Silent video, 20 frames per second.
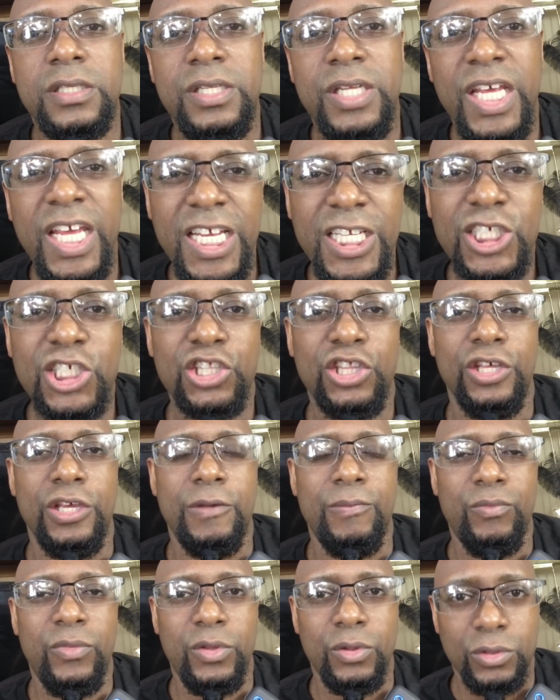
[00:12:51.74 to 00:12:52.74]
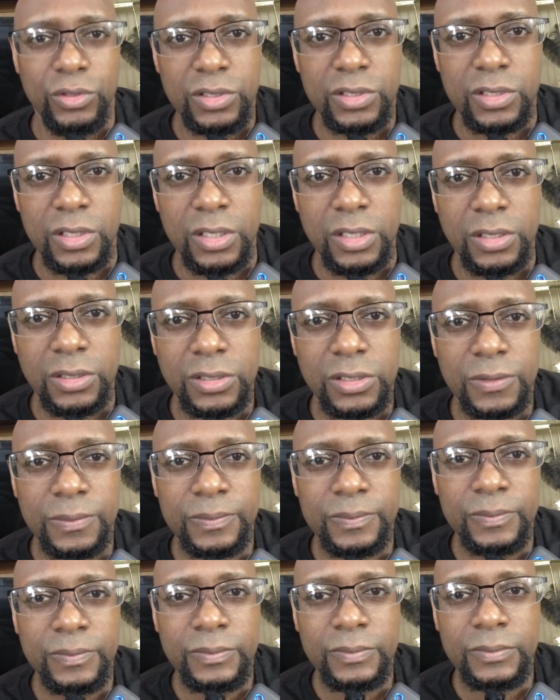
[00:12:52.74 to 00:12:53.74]
Teach them those things.
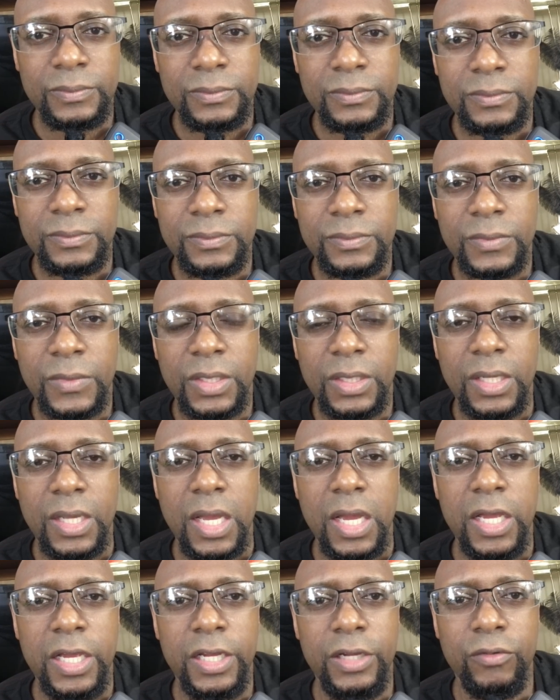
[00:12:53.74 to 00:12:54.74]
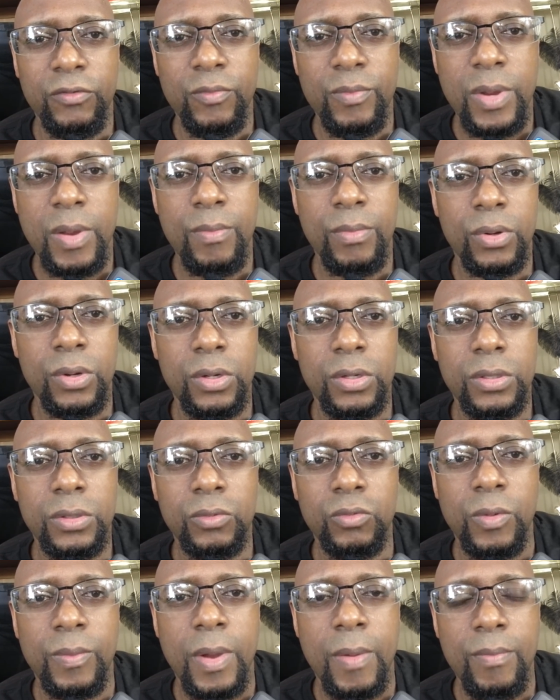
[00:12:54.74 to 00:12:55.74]
I
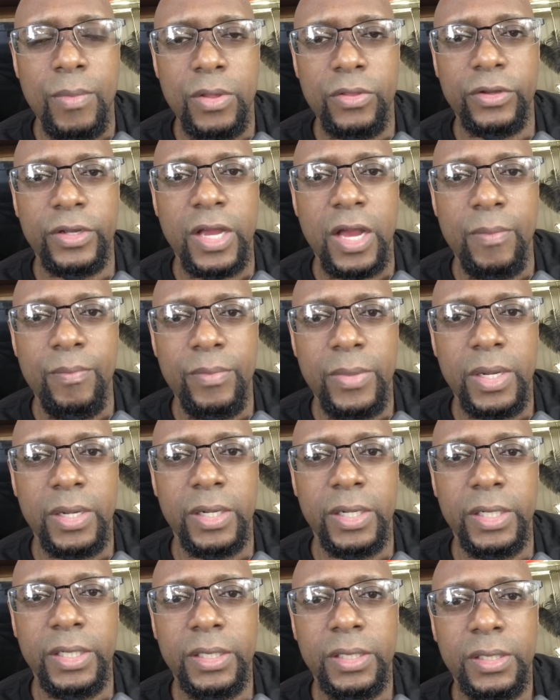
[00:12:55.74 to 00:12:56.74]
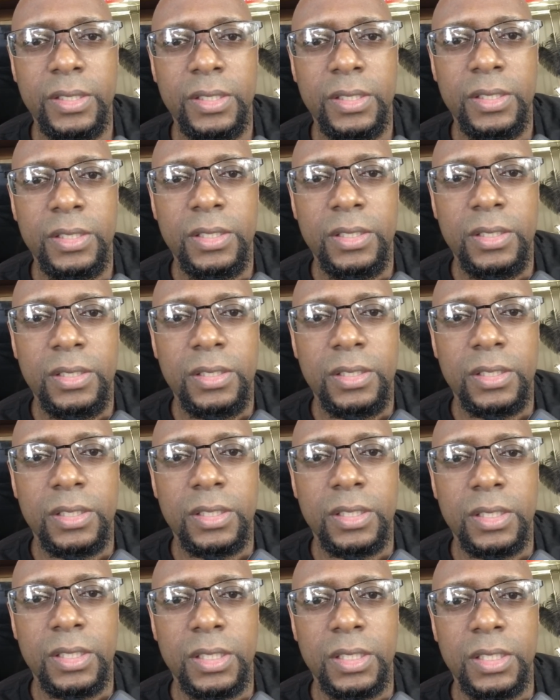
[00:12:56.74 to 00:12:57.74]
remember when my mother got married,
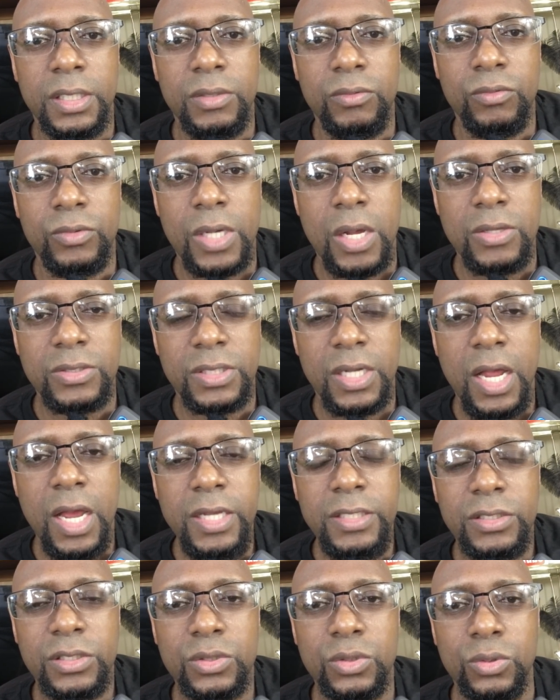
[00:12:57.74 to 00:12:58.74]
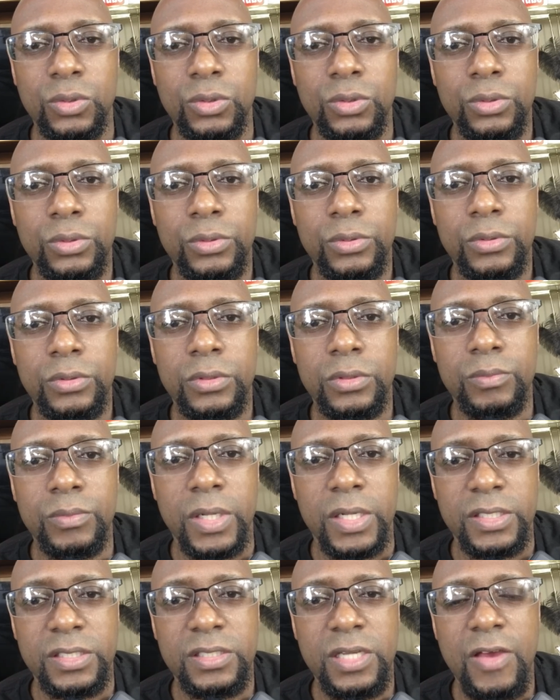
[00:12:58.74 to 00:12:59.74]
uh, when I was in high school,
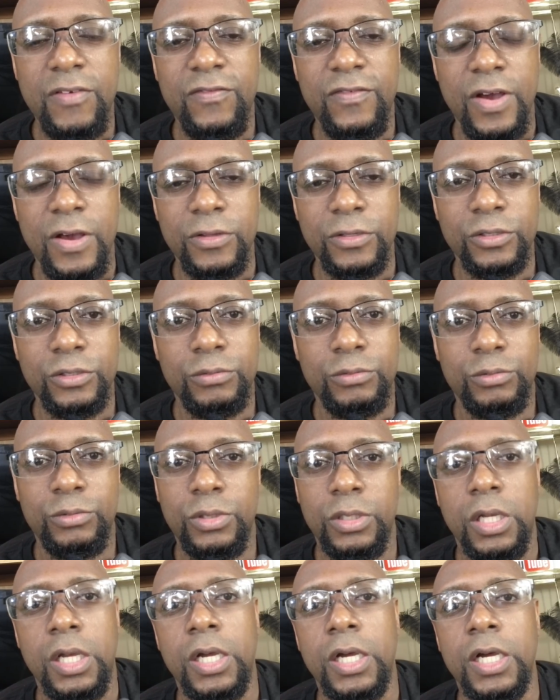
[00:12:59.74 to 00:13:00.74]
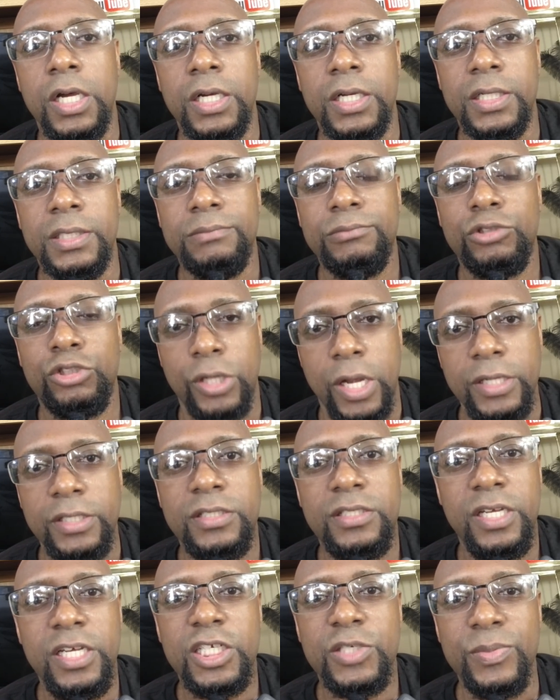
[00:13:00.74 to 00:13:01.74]
my stepfather uh,
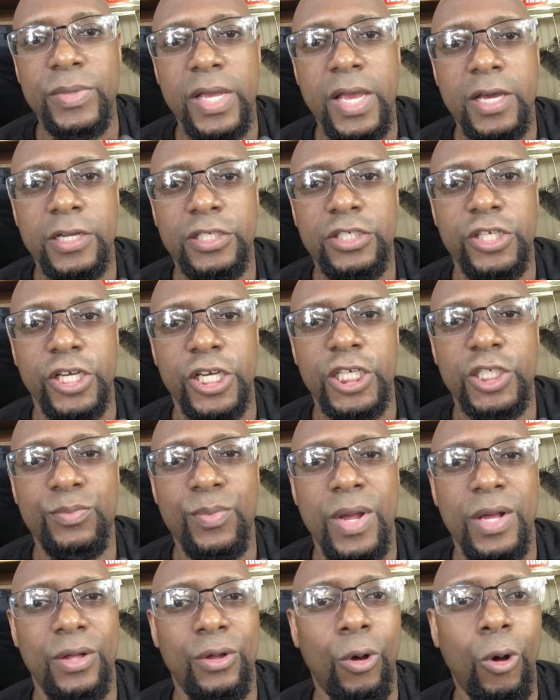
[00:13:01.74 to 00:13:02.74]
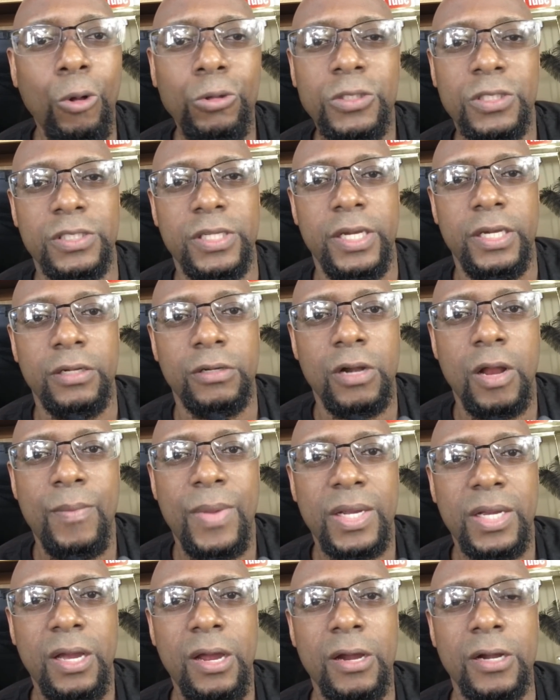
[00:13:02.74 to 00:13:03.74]
tried to teach me how to change my alternator on
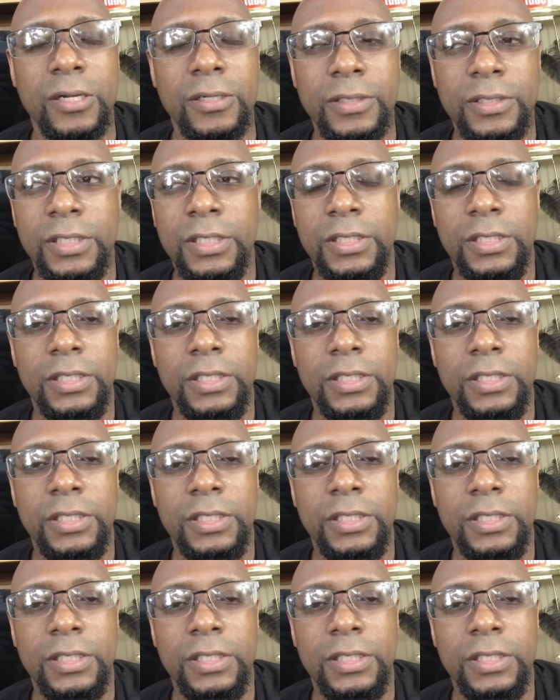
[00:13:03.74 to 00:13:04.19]
my car.